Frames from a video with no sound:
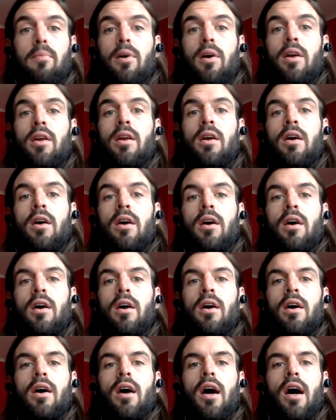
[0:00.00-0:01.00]
But
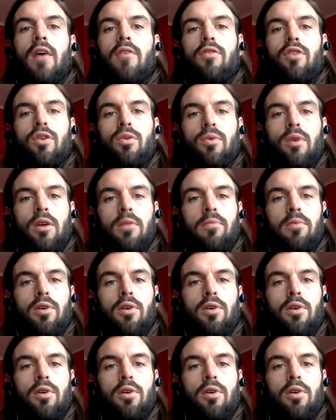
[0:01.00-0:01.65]
I really want to